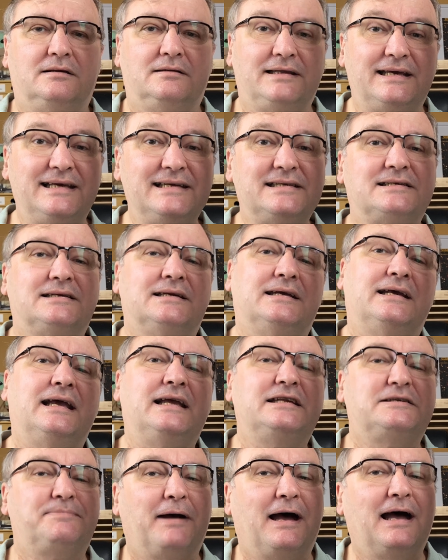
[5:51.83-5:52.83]
This
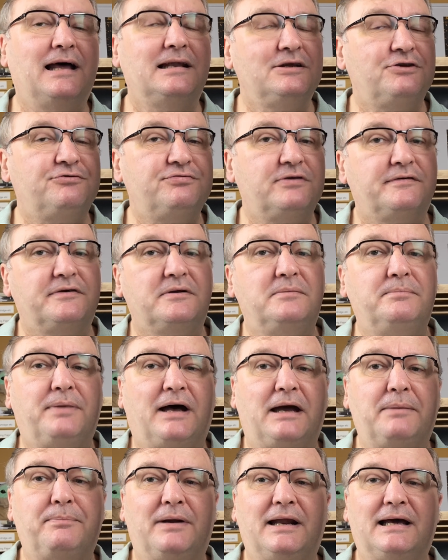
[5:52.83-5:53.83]
is partly driven
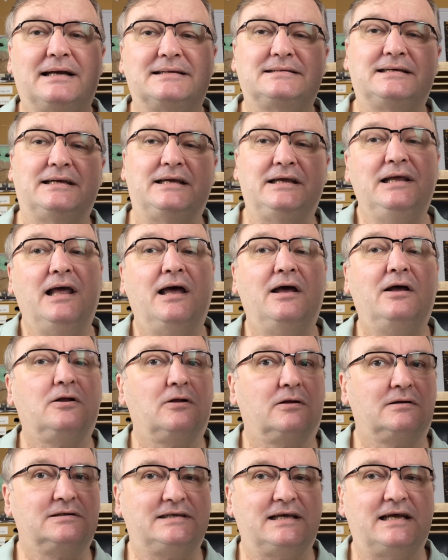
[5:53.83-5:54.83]
by black tea
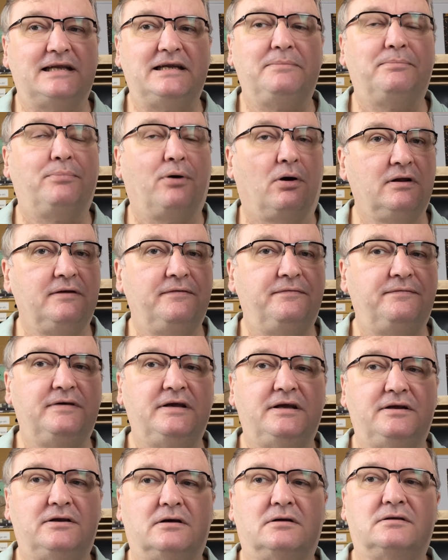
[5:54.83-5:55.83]
containing
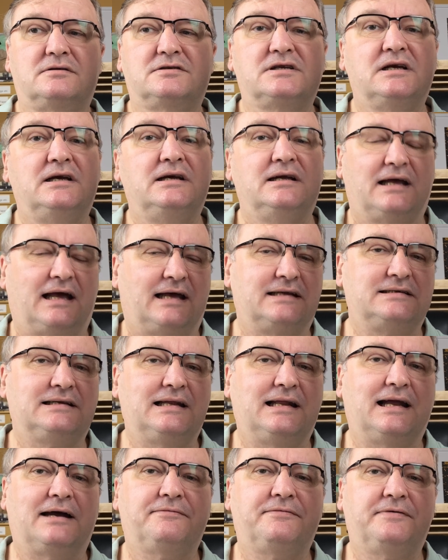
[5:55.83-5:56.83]
polyphenols and
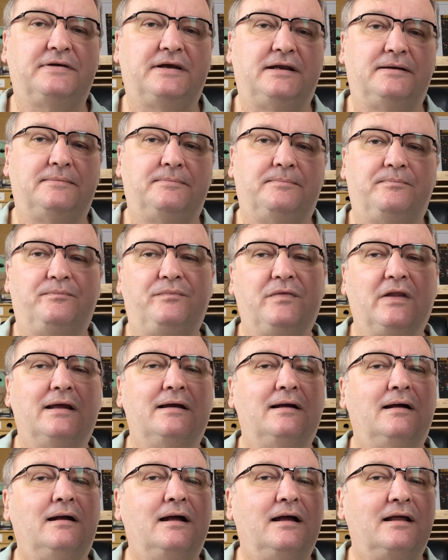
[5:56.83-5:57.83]
caffeine.
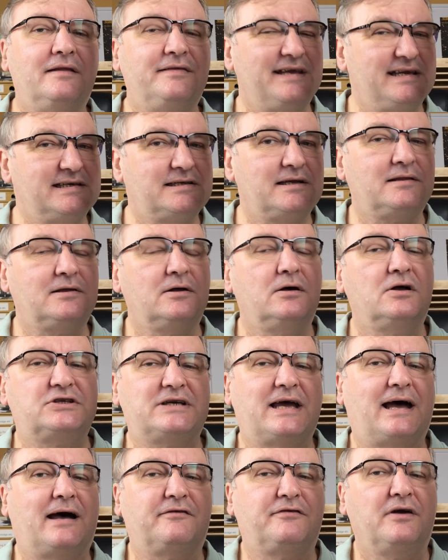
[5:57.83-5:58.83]
These are thought
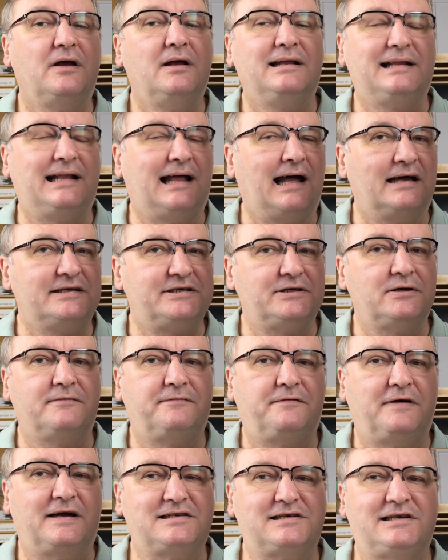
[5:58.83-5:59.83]
to have
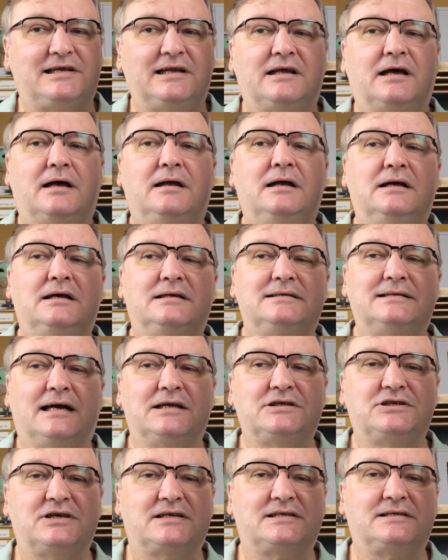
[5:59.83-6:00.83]
cardiovascular,
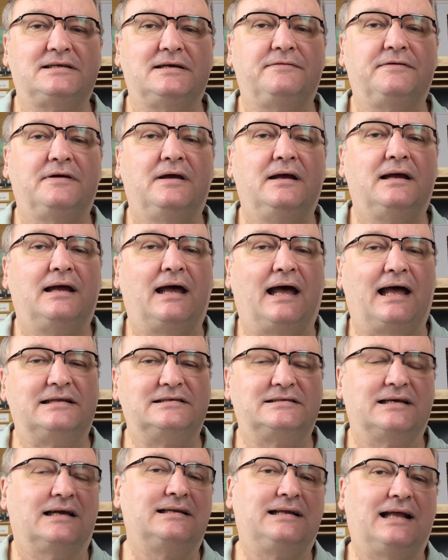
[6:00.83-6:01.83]
digestive
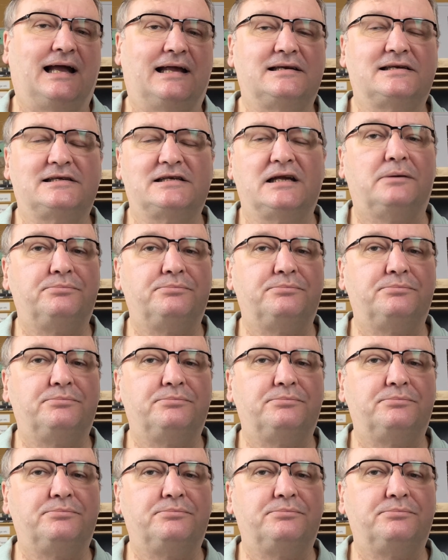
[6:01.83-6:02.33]
and cancer